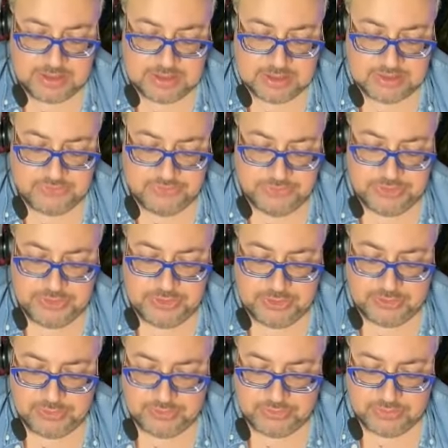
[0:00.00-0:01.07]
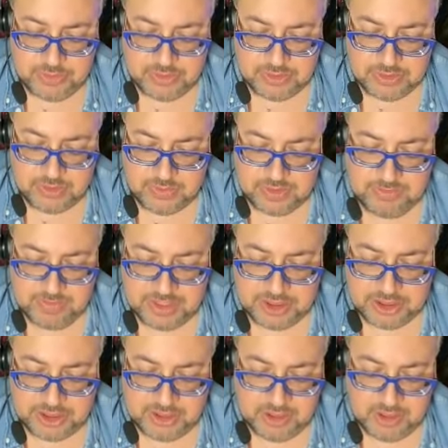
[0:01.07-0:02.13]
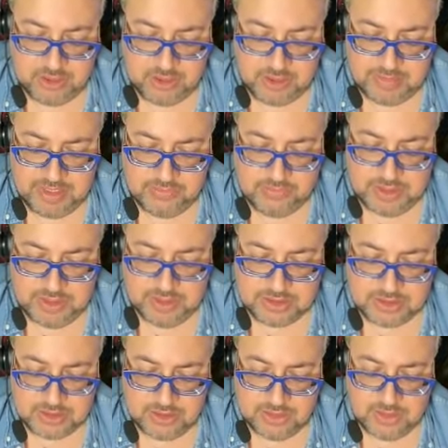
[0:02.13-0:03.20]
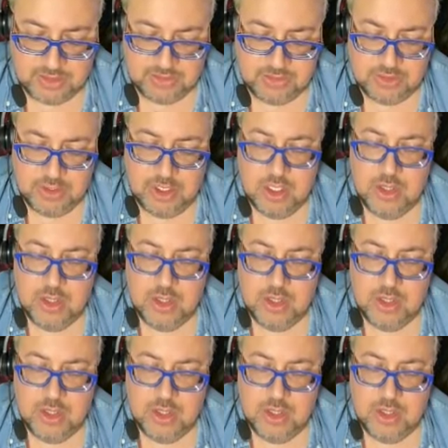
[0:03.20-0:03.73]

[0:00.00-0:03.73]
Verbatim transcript: this is for you. Also want to mention that all of my readings are,